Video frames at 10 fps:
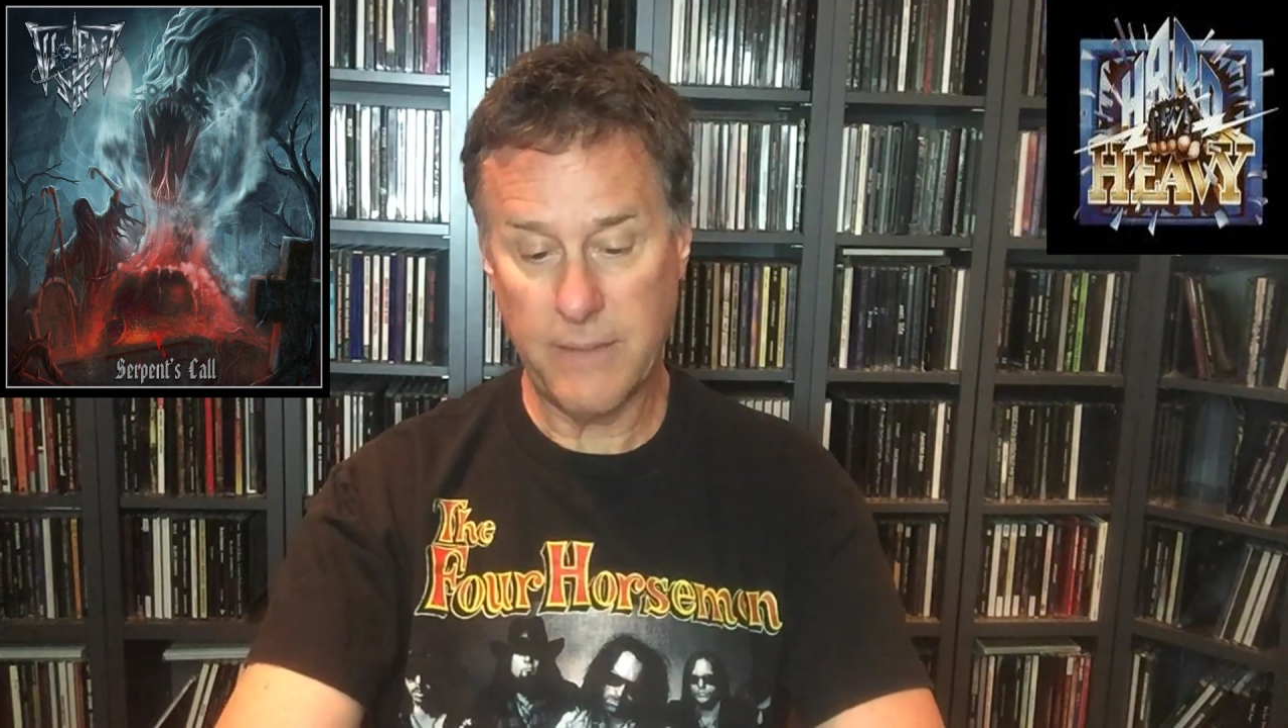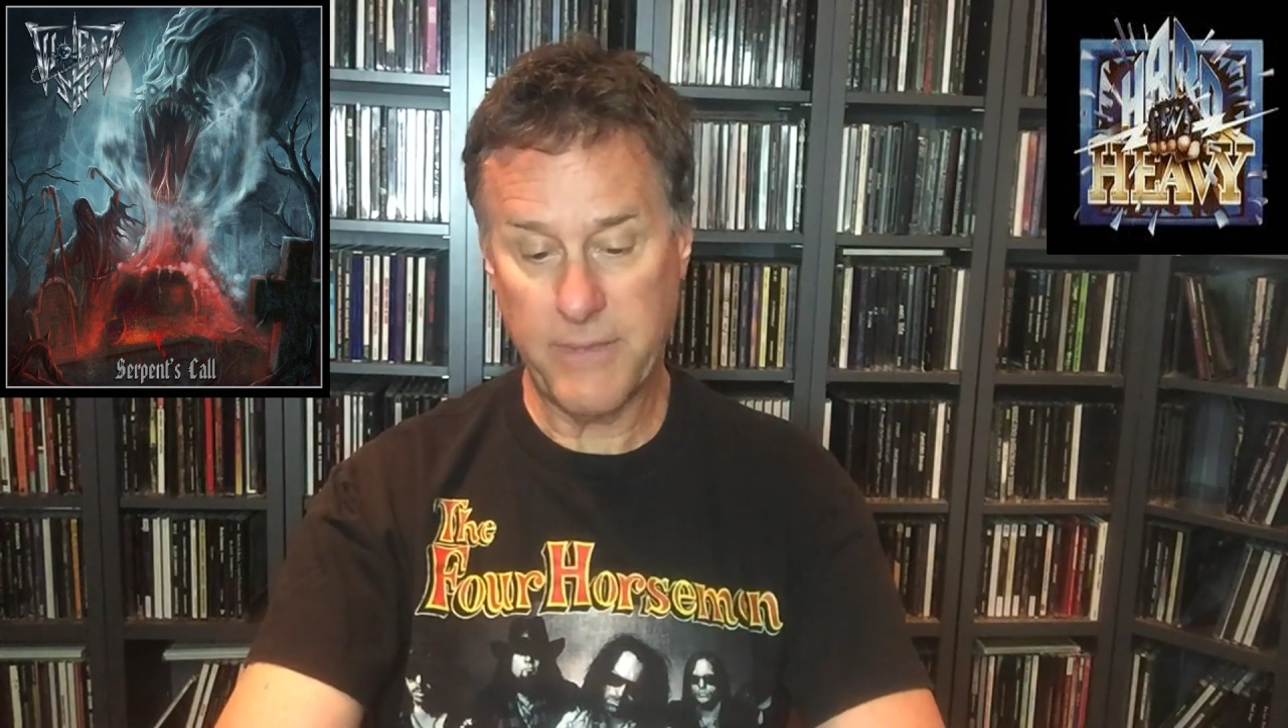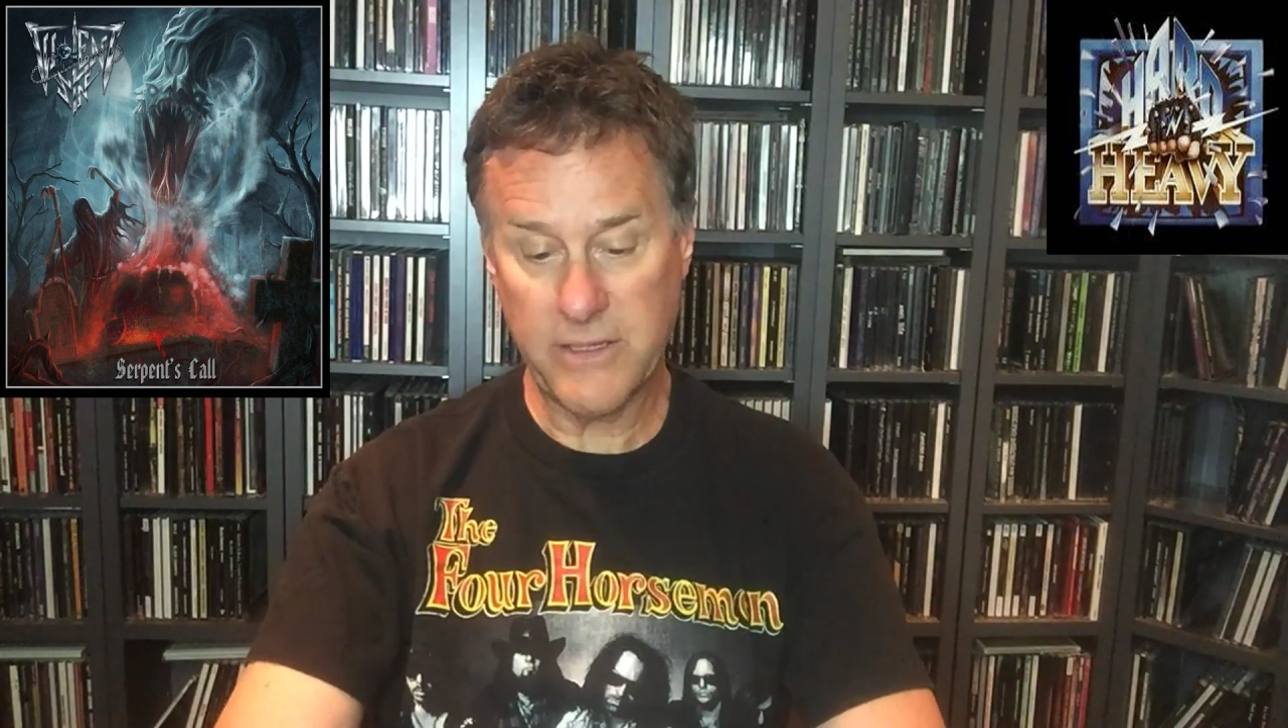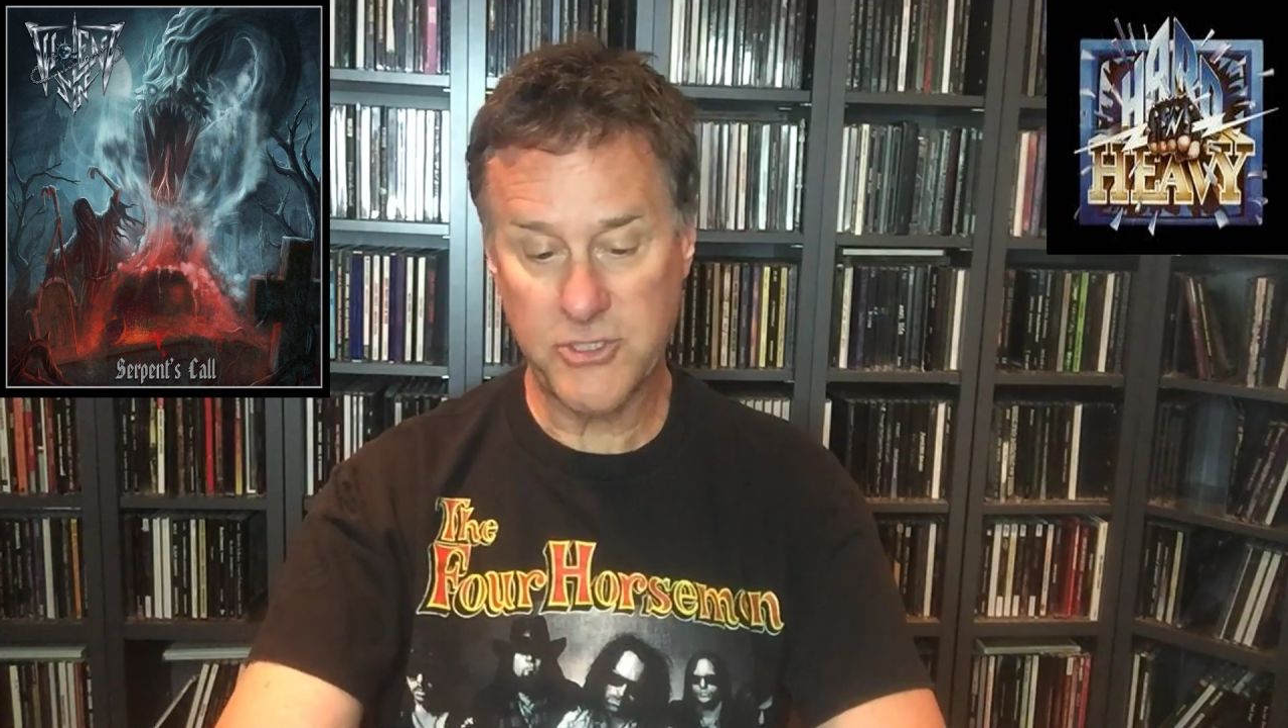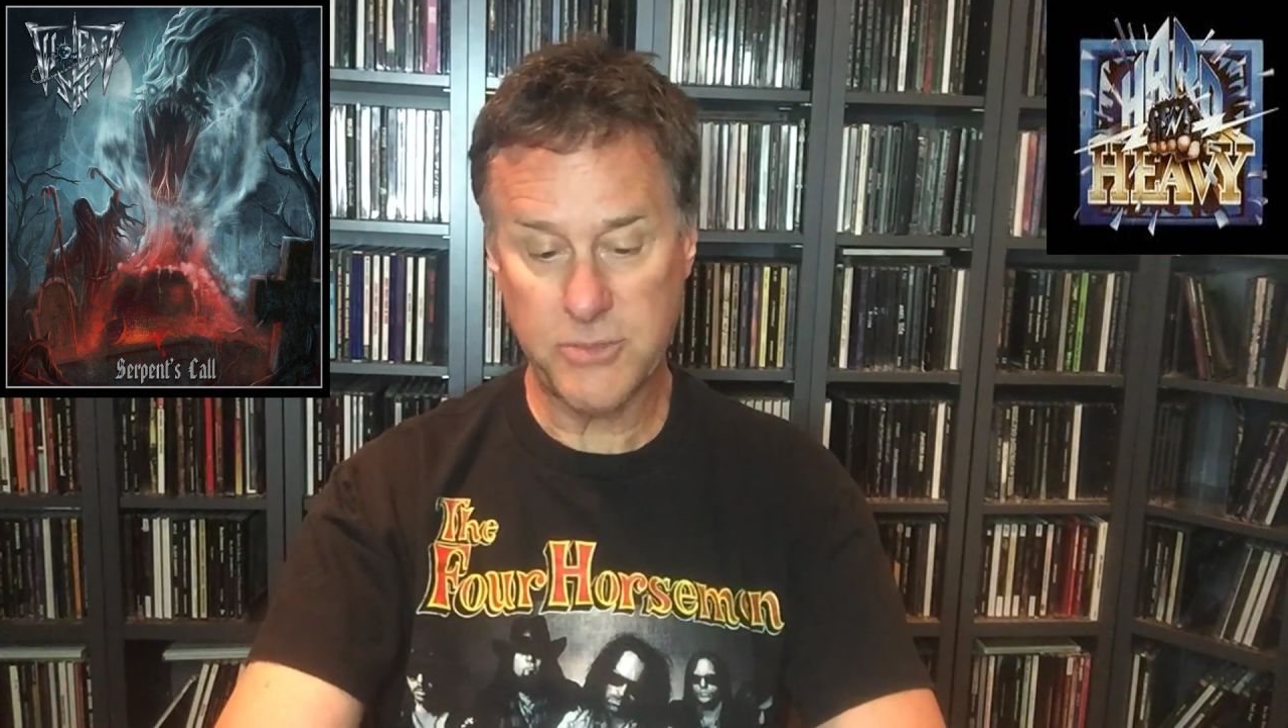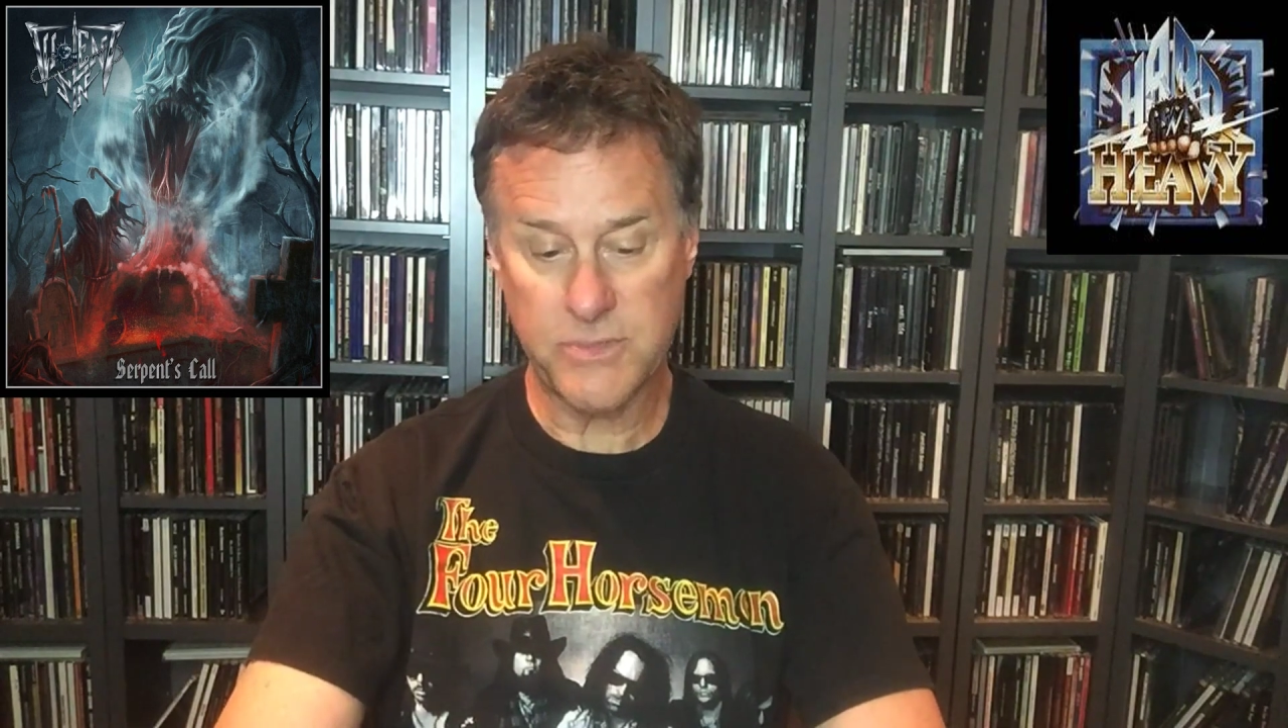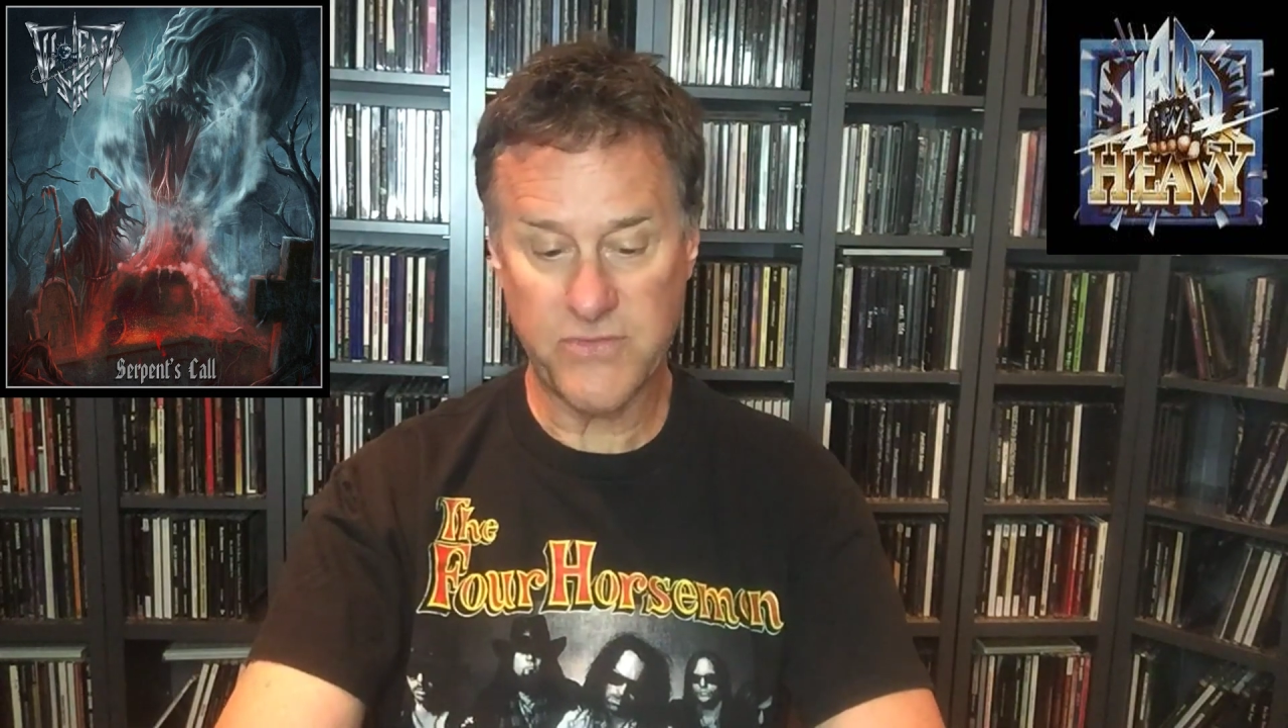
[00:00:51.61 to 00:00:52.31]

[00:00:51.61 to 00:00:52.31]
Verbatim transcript: Belgium's